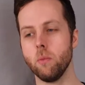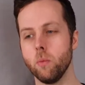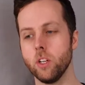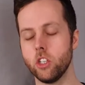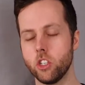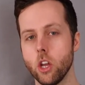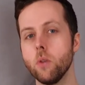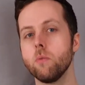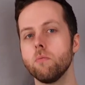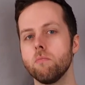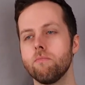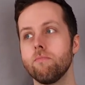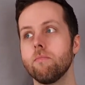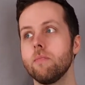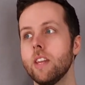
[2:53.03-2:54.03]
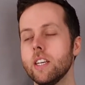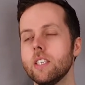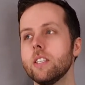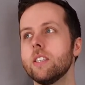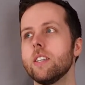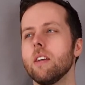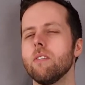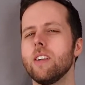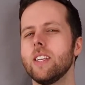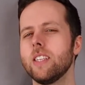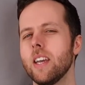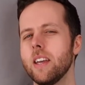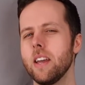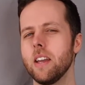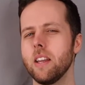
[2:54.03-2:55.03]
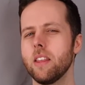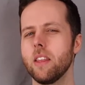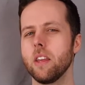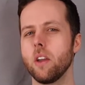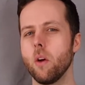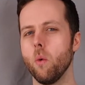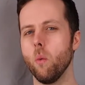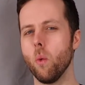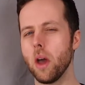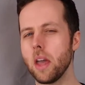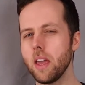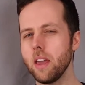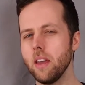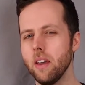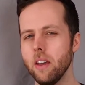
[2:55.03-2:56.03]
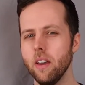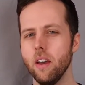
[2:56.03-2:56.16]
which don't necessarily take anything away